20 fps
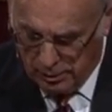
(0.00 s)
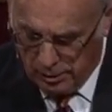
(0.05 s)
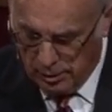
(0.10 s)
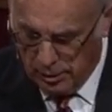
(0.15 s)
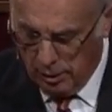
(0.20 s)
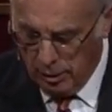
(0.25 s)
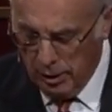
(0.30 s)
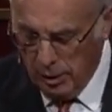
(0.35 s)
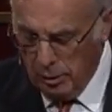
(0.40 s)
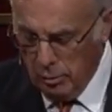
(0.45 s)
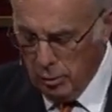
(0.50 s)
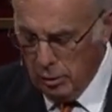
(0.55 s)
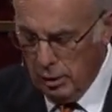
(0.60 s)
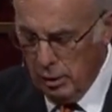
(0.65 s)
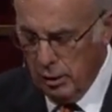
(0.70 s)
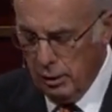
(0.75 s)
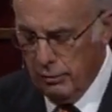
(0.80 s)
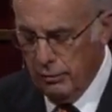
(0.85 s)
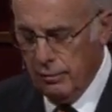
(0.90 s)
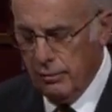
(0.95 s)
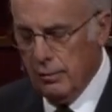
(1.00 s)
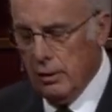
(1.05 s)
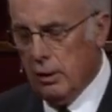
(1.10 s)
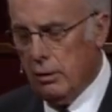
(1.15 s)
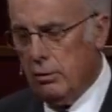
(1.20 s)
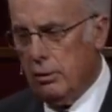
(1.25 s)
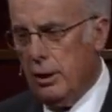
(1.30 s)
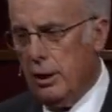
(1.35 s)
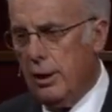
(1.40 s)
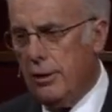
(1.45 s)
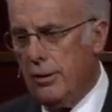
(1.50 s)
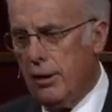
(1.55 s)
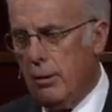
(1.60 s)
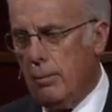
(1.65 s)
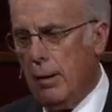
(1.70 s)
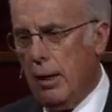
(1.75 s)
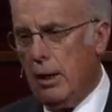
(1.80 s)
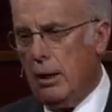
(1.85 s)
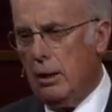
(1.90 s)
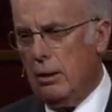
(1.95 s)
So he wouldn't have known anything
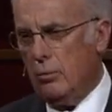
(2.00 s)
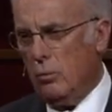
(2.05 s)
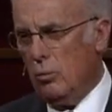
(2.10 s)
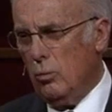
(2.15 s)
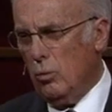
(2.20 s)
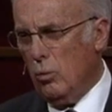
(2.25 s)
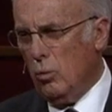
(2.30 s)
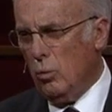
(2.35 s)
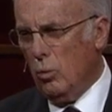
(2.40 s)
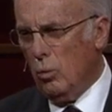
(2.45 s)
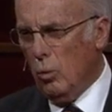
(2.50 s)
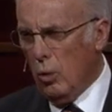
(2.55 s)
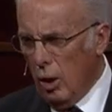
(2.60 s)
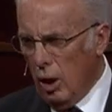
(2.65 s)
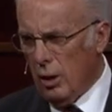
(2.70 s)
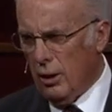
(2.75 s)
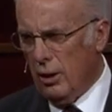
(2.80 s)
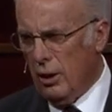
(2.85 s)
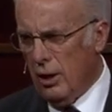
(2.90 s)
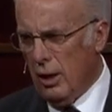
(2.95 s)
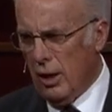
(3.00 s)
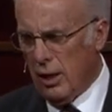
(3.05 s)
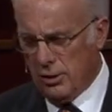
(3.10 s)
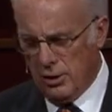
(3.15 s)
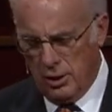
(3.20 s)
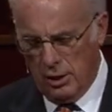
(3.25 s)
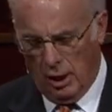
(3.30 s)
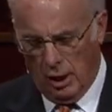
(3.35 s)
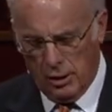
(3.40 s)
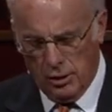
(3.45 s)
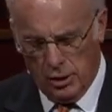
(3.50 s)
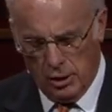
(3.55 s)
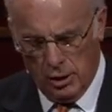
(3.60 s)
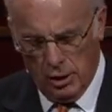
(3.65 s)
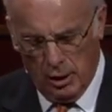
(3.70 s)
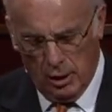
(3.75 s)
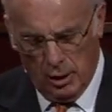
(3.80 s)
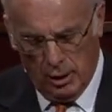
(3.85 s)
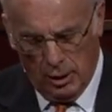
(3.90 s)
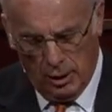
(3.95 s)
about water as
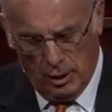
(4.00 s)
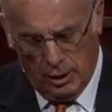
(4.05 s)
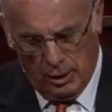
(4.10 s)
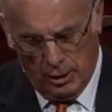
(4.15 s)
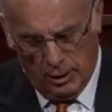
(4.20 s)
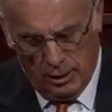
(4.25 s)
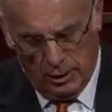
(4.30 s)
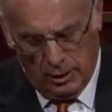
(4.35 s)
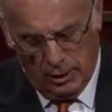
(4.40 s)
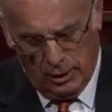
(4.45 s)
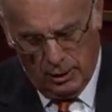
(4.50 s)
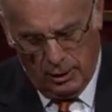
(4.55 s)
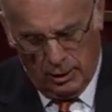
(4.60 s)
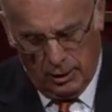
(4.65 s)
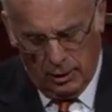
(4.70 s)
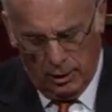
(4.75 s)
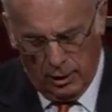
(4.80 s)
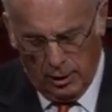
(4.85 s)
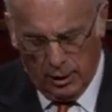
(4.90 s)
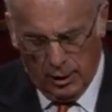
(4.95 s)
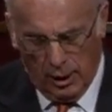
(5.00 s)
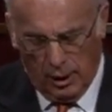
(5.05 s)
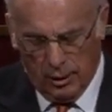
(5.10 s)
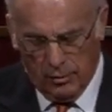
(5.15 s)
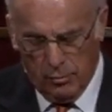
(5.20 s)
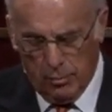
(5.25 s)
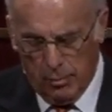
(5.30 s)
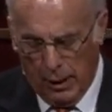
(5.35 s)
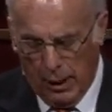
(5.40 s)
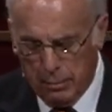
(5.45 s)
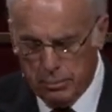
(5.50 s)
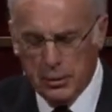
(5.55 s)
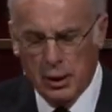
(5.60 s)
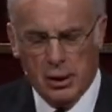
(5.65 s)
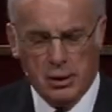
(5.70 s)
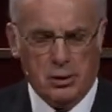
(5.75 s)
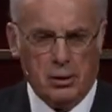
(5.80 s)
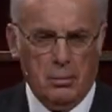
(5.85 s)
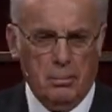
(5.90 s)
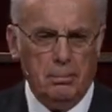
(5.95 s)
such in, in any kind of
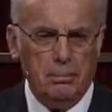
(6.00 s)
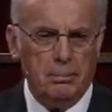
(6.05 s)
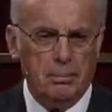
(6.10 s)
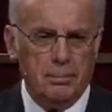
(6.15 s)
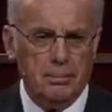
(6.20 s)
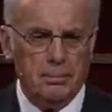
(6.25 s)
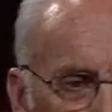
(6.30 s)
baptism